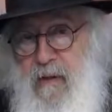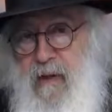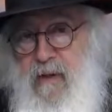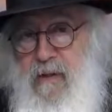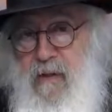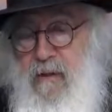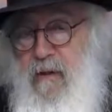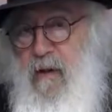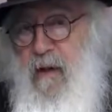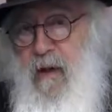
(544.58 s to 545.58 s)
the
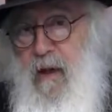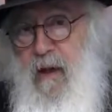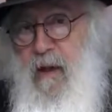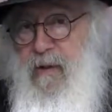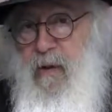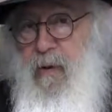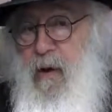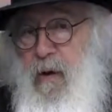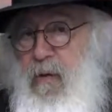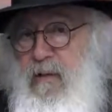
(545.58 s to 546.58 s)
father and the son
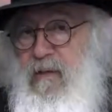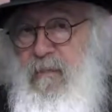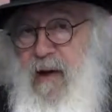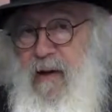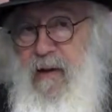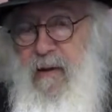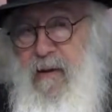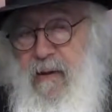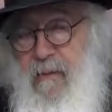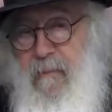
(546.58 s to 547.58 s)
and his son,
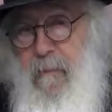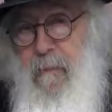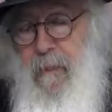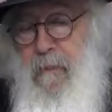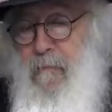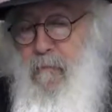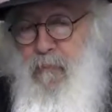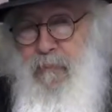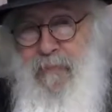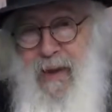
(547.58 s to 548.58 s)
and they were
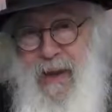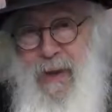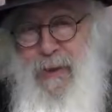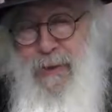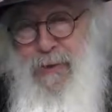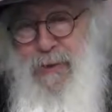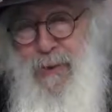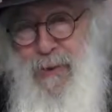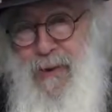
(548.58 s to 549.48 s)
all smiling.